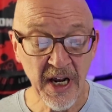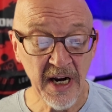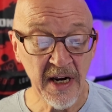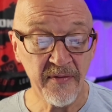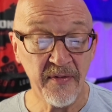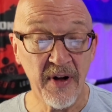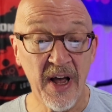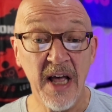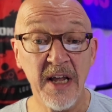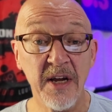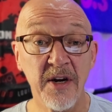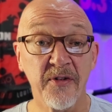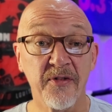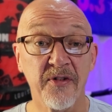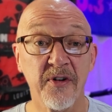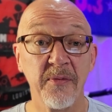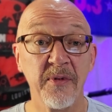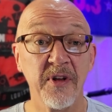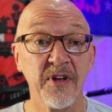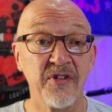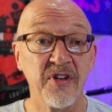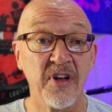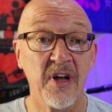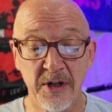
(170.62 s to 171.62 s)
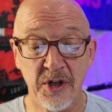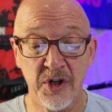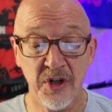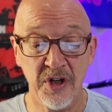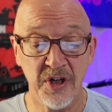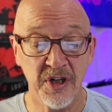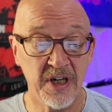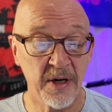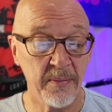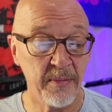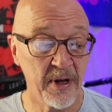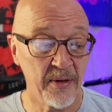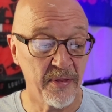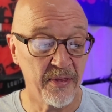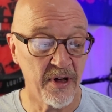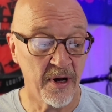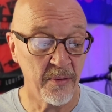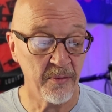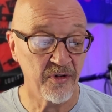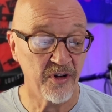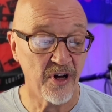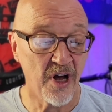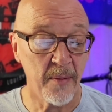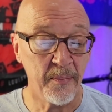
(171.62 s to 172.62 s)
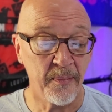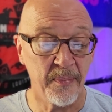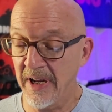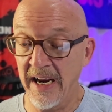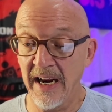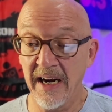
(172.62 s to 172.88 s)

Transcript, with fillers: getting value from this, make sure you give me a thumbs up